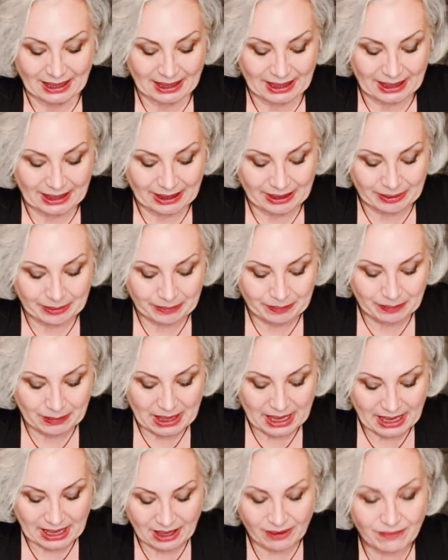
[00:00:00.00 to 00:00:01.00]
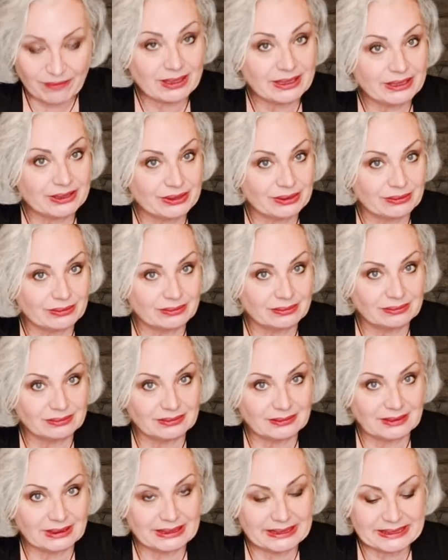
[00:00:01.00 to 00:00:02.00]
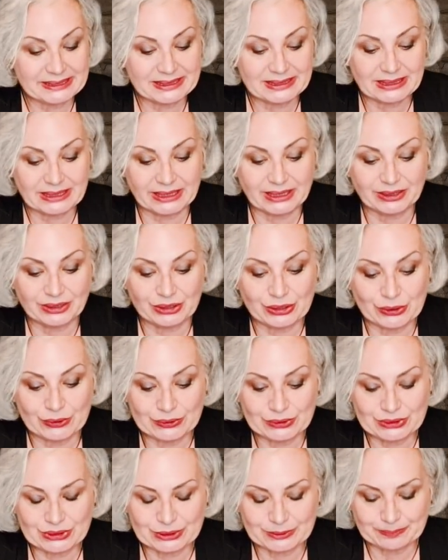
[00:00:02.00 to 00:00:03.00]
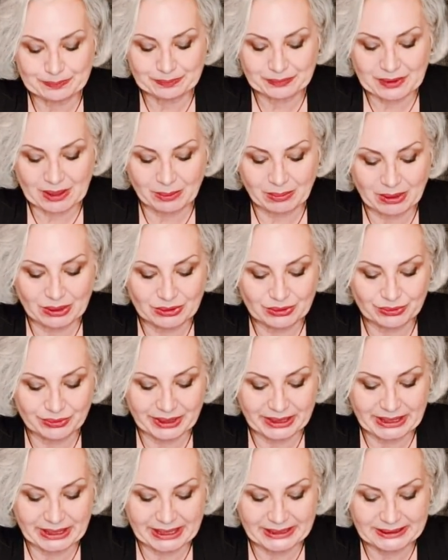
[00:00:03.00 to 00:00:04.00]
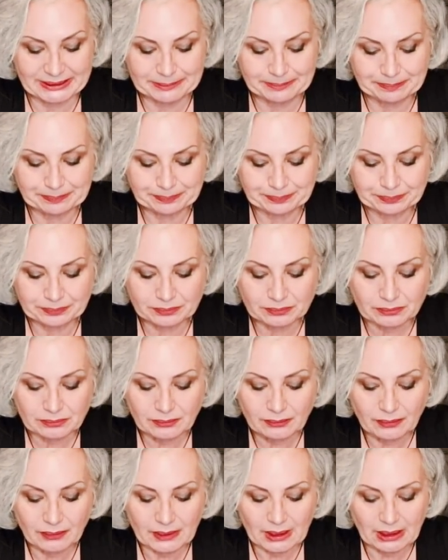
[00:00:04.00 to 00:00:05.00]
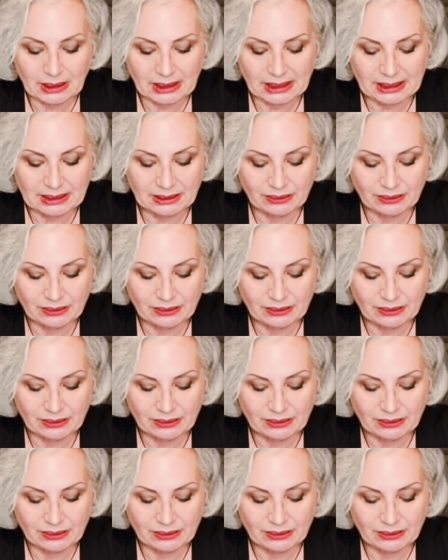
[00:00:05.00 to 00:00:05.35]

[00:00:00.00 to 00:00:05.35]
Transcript: Um, I have a little list here, notes about readings. And